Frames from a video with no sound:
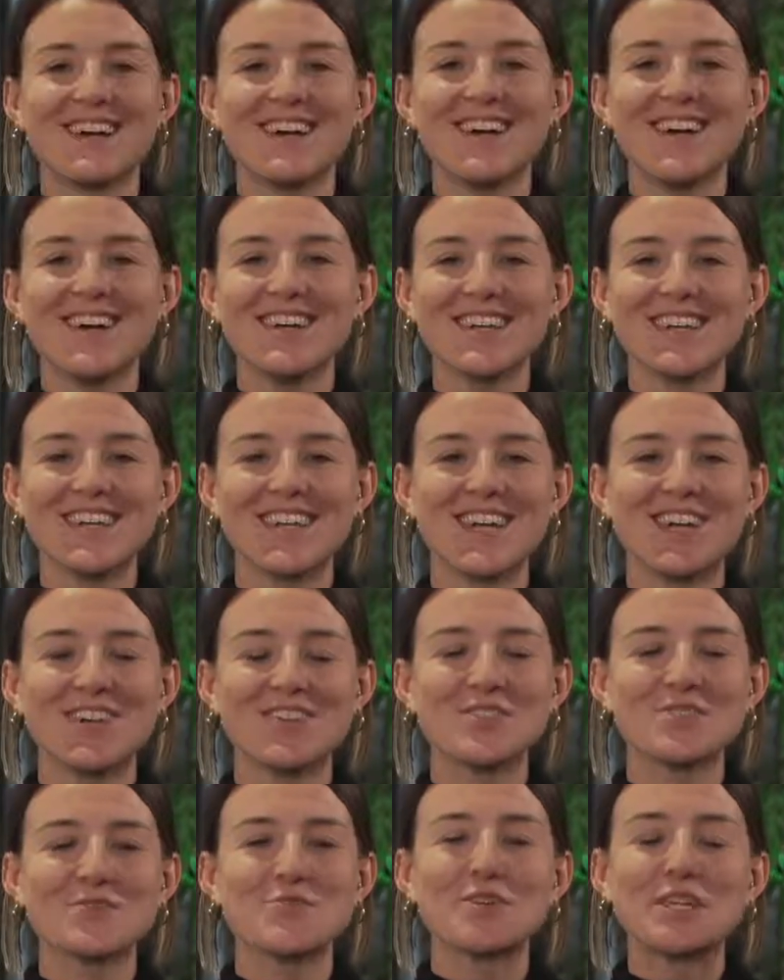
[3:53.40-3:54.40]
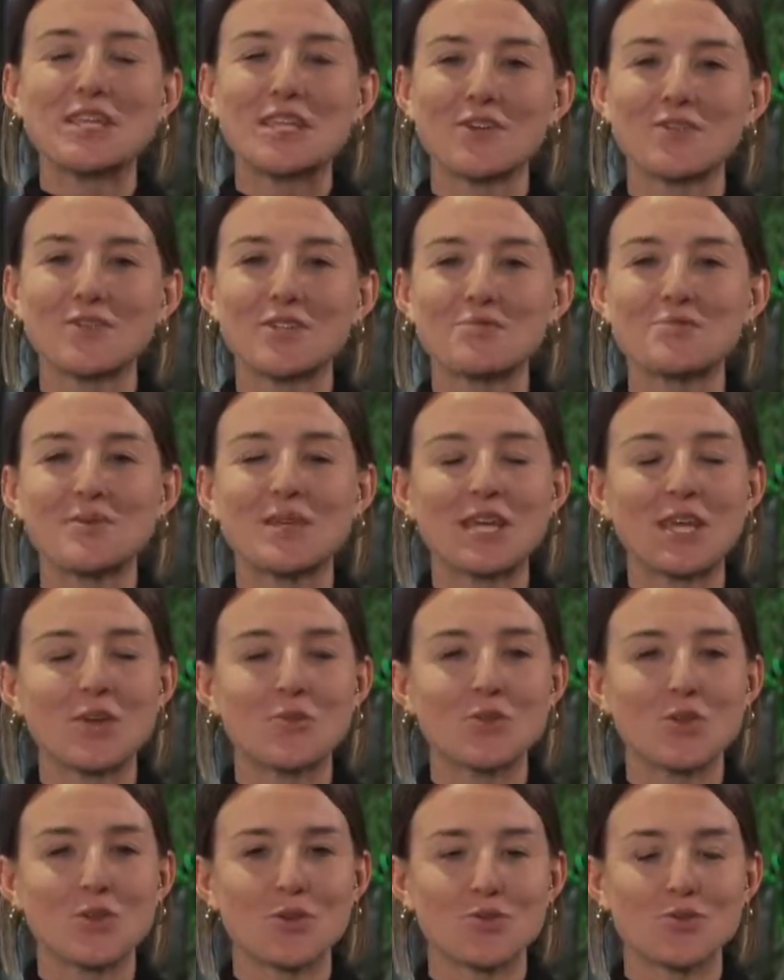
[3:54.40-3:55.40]
Hi, it's really lovely to be
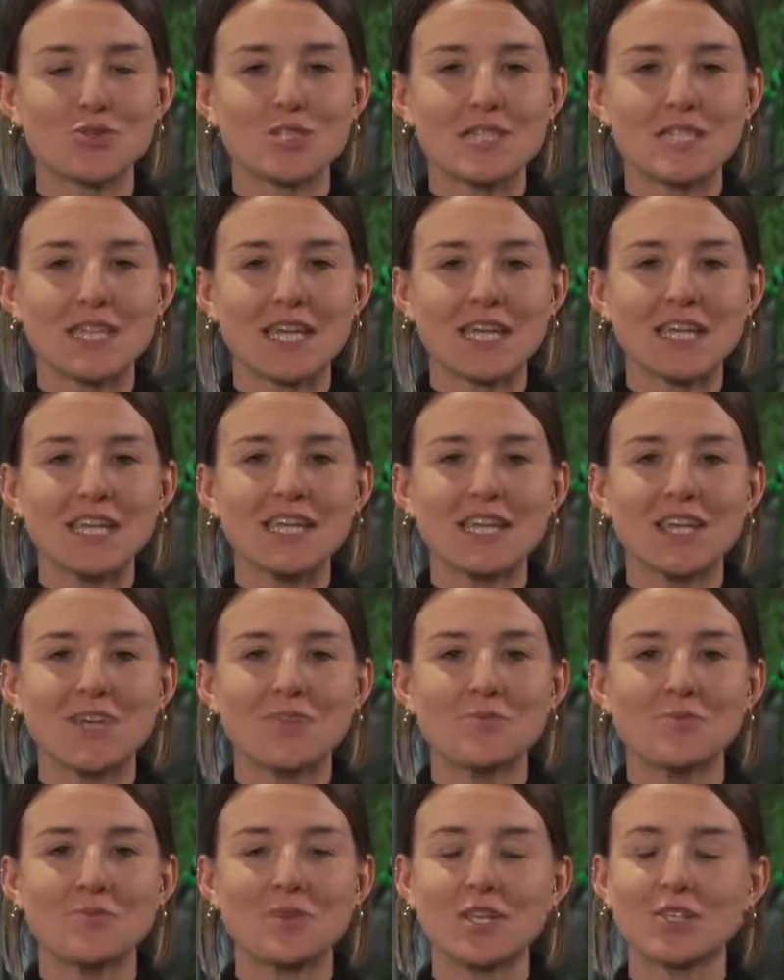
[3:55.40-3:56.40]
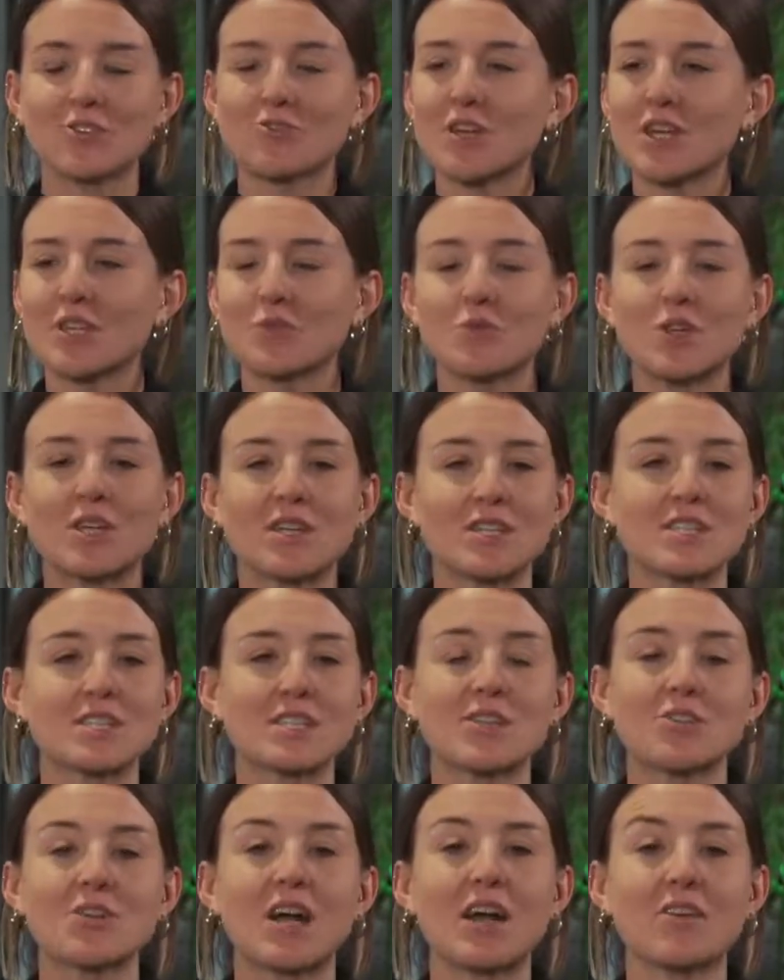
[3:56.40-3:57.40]
here with you all today, and great that we can
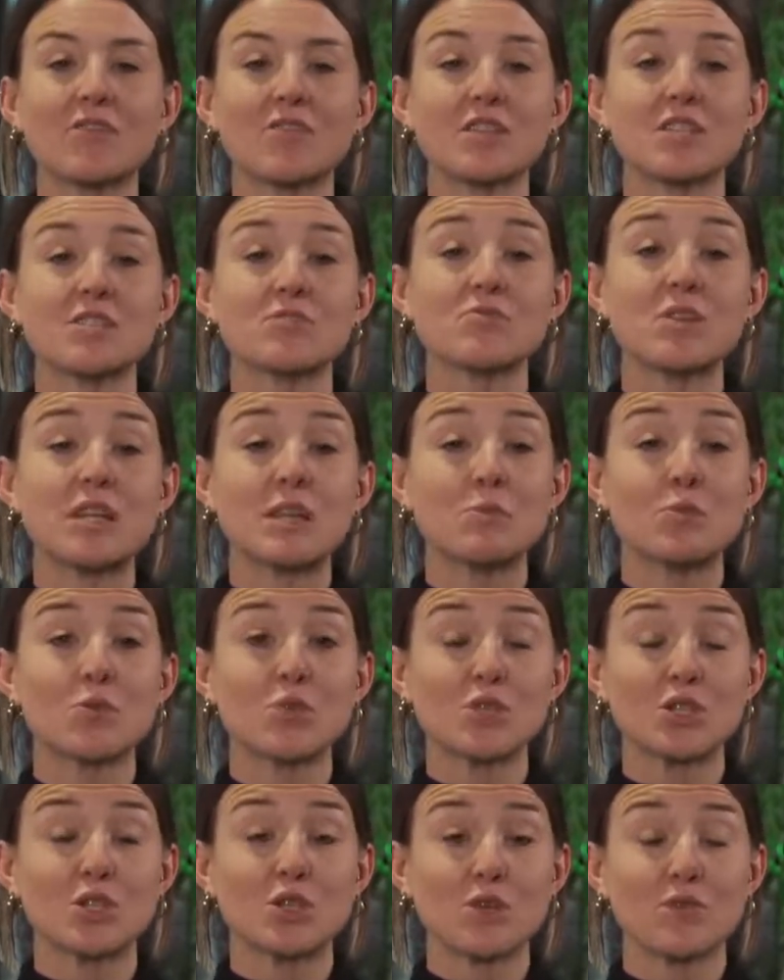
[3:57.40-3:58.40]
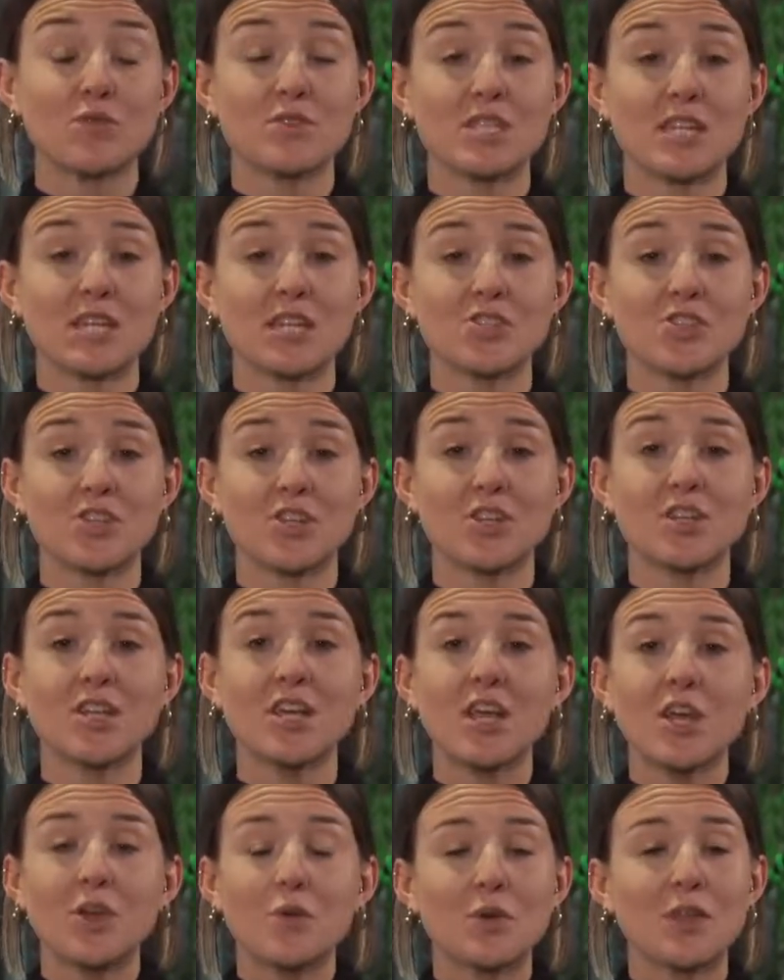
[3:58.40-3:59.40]
still have this really important conversation
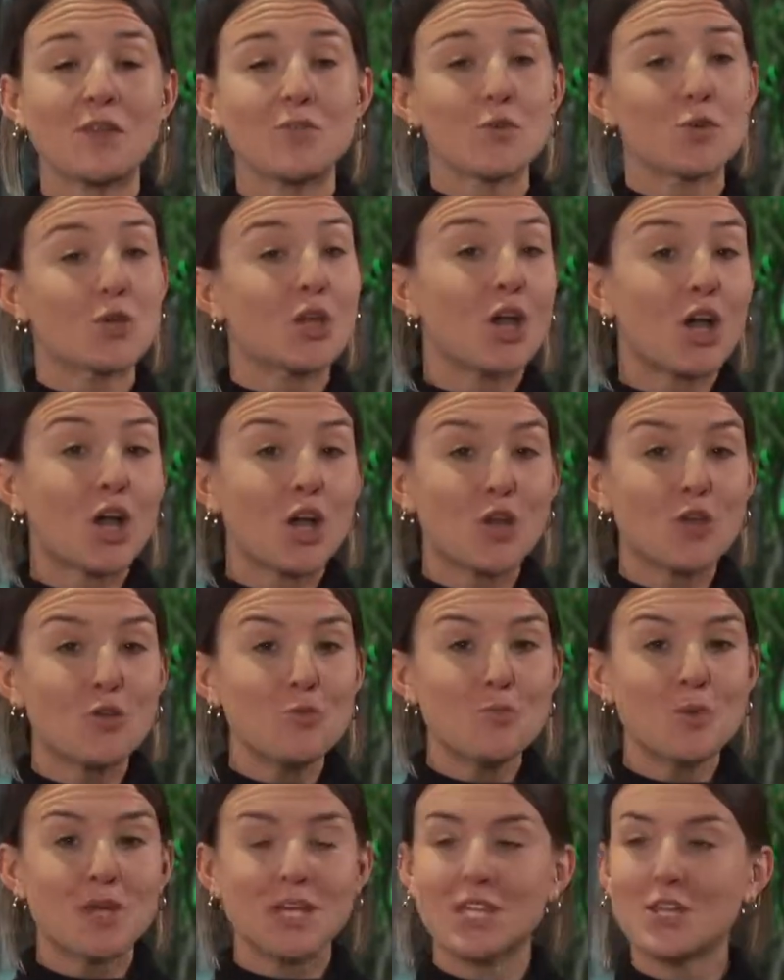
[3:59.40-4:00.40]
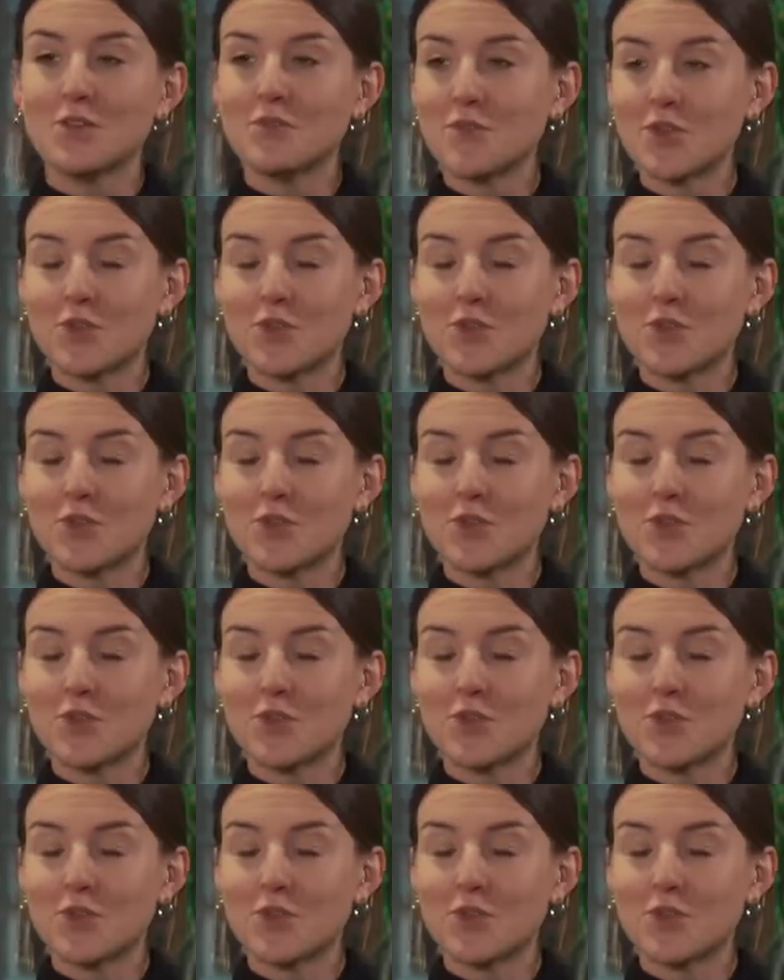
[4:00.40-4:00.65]
with everyone at home and a